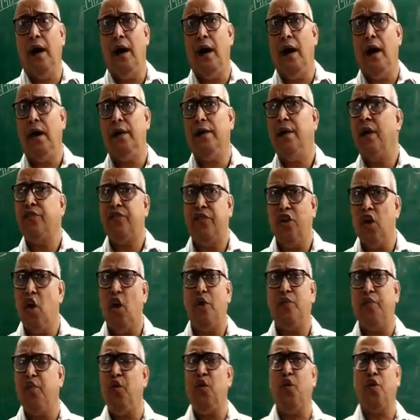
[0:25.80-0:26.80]

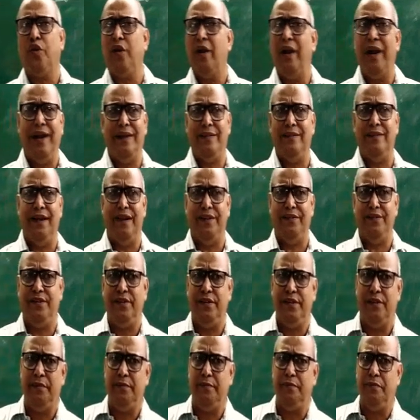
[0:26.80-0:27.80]
or four like that
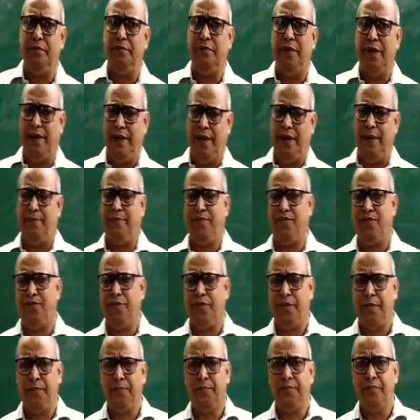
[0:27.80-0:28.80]
perhaps.
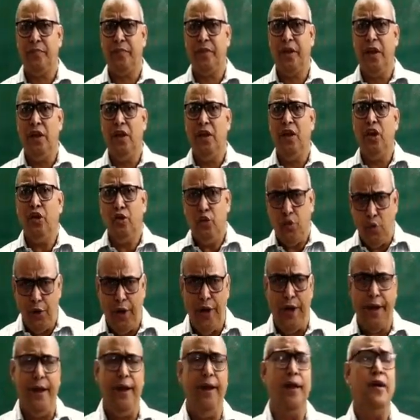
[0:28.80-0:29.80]

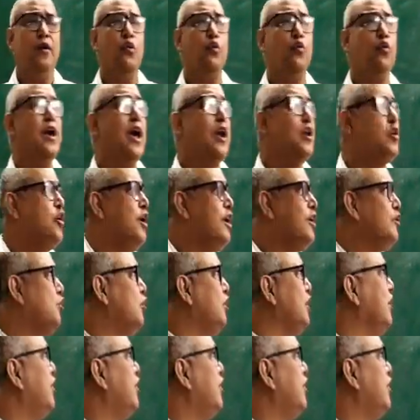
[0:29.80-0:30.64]
Today we are going to